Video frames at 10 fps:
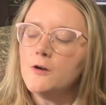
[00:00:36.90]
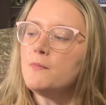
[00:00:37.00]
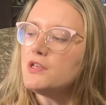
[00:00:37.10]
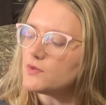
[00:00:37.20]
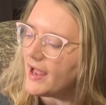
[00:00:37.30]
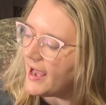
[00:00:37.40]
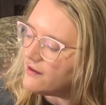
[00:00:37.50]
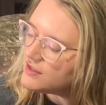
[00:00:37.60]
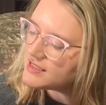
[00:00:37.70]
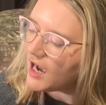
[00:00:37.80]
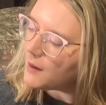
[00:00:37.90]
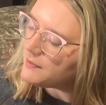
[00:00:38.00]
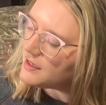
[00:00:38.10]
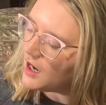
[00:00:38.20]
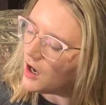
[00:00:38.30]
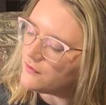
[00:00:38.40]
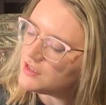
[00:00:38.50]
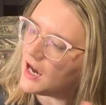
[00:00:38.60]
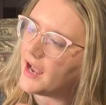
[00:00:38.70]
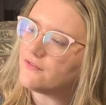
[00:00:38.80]
So I had this copy of
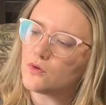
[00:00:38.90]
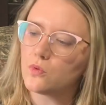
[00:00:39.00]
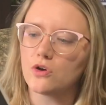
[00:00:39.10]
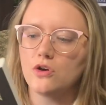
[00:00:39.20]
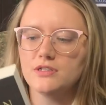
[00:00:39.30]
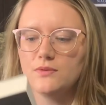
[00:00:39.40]
The Eye of the World,